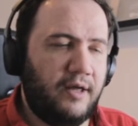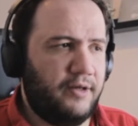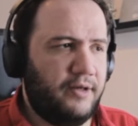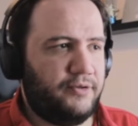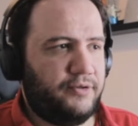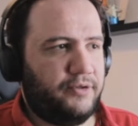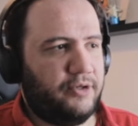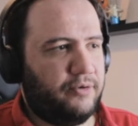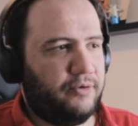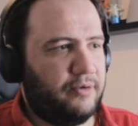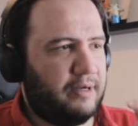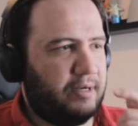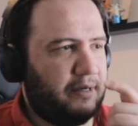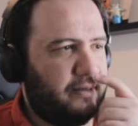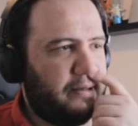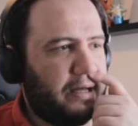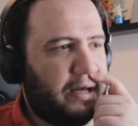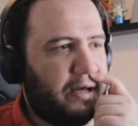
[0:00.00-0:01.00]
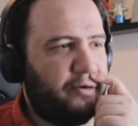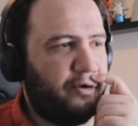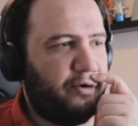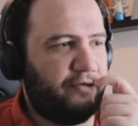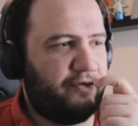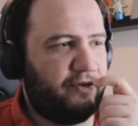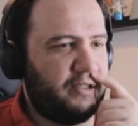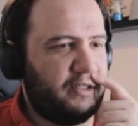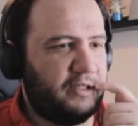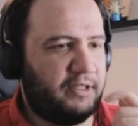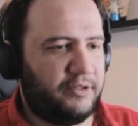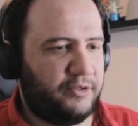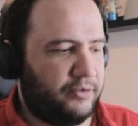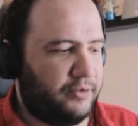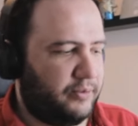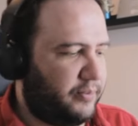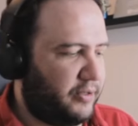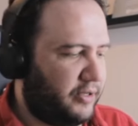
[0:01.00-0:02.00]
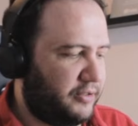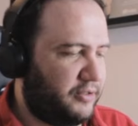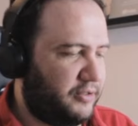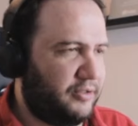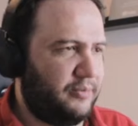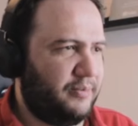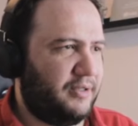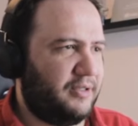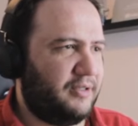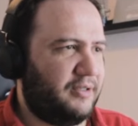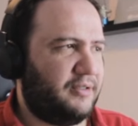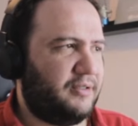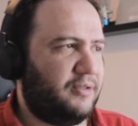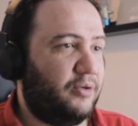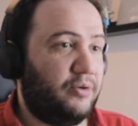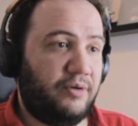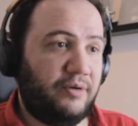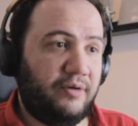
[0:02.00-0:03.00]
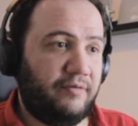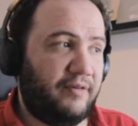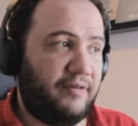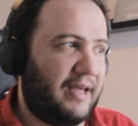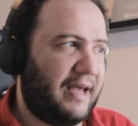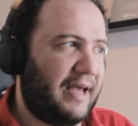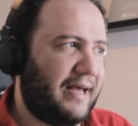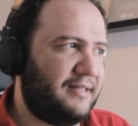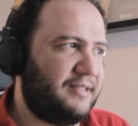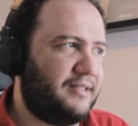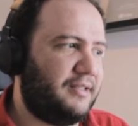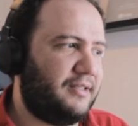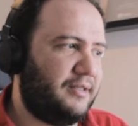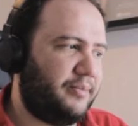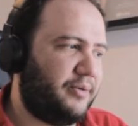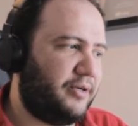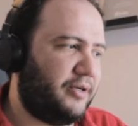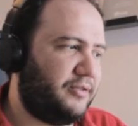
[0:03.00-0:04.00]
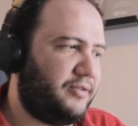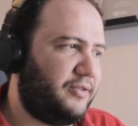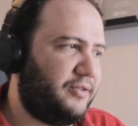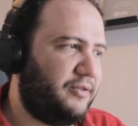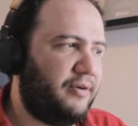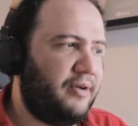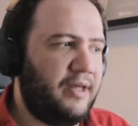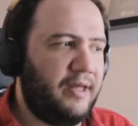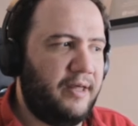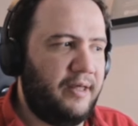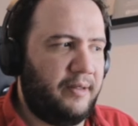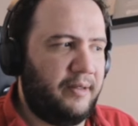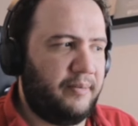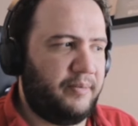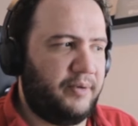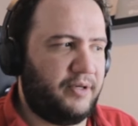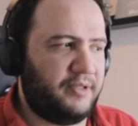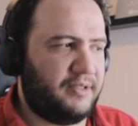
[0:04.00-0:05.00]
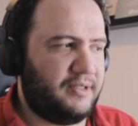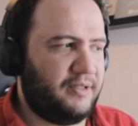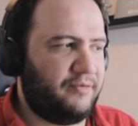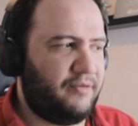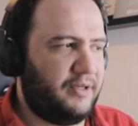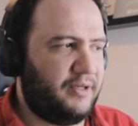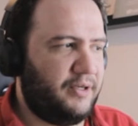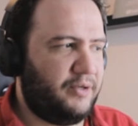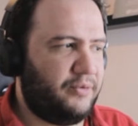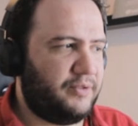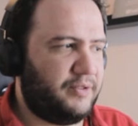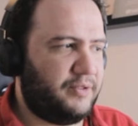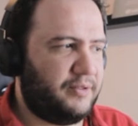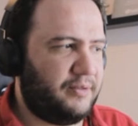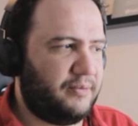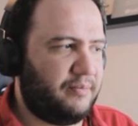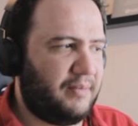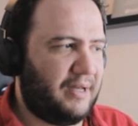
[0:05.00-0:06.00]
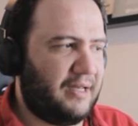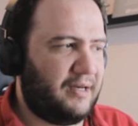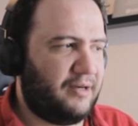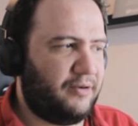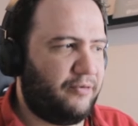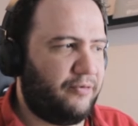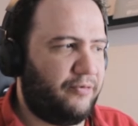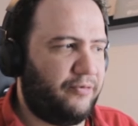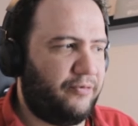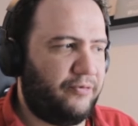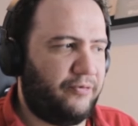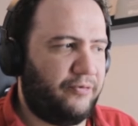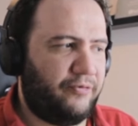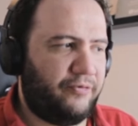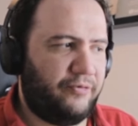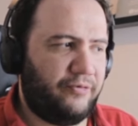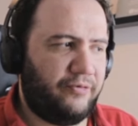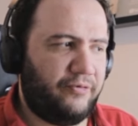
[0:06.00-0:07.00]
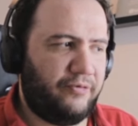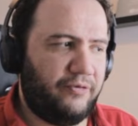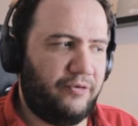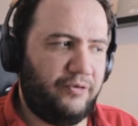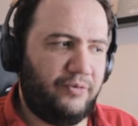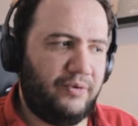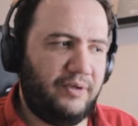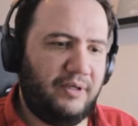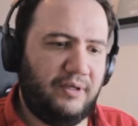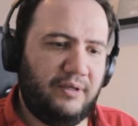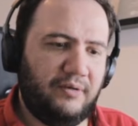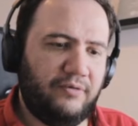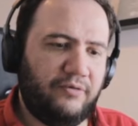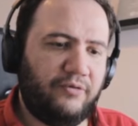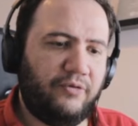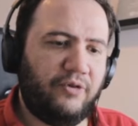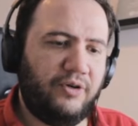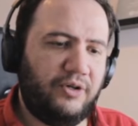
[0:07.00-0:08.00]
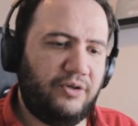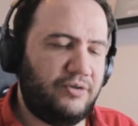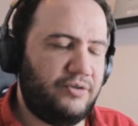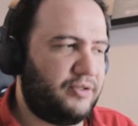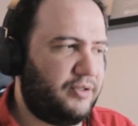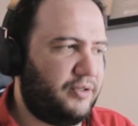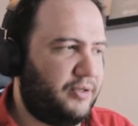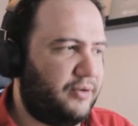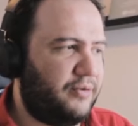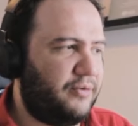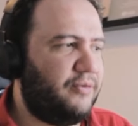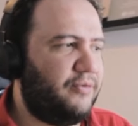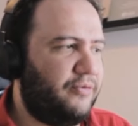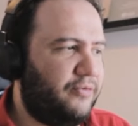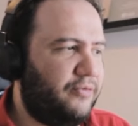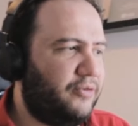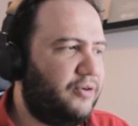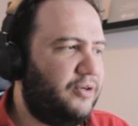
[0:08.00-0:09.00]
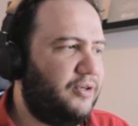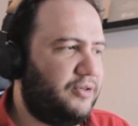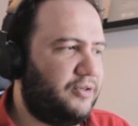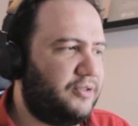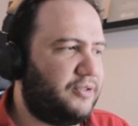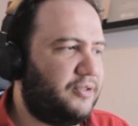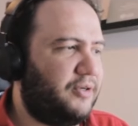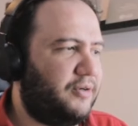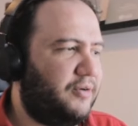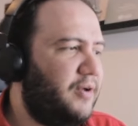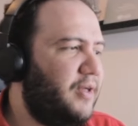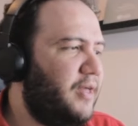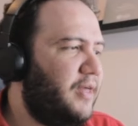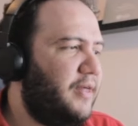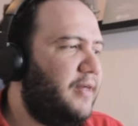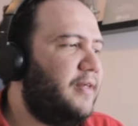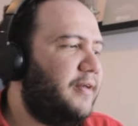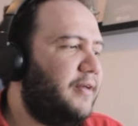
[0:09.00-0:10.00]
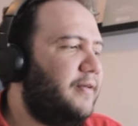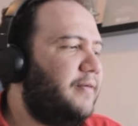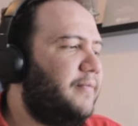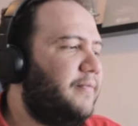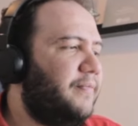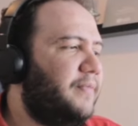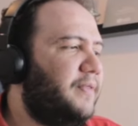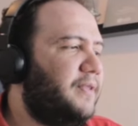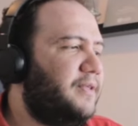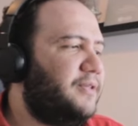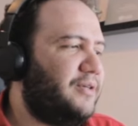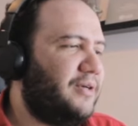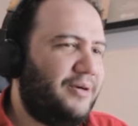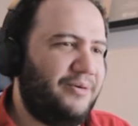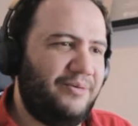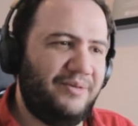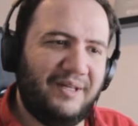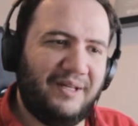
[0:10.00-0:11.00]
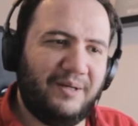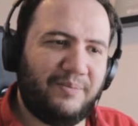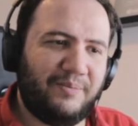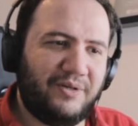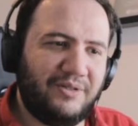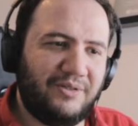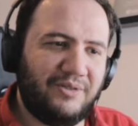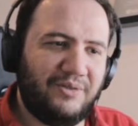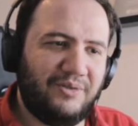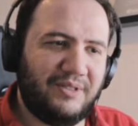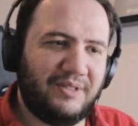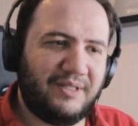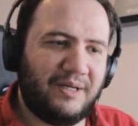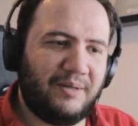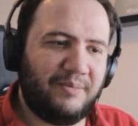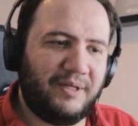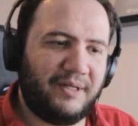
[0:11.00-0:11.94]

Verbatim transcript: So I don't know if he's gonna do a part two because, or if he has done a part two, because this video was made three four years ago, four years ago. So I don't think a part two is coming.